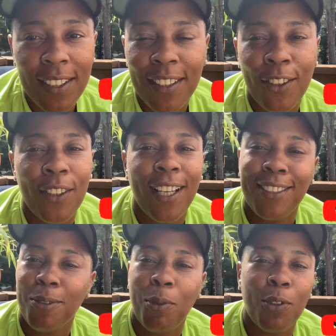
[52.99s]
You're not
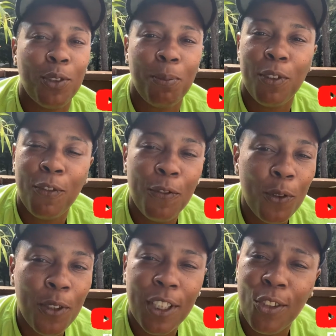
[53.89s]
supposed to put
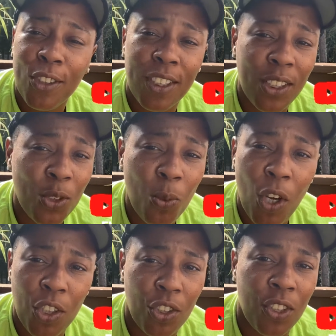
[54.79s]
food in your
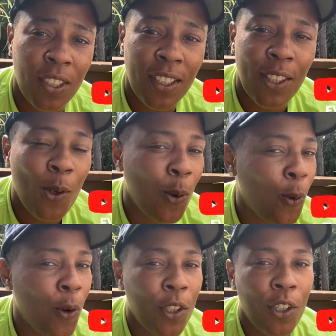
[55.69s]
dishwasher
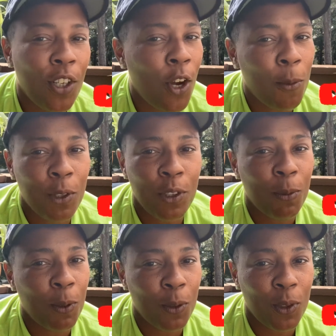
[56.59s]
or your garbage
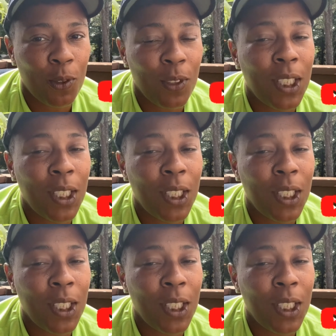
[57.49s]
disposal.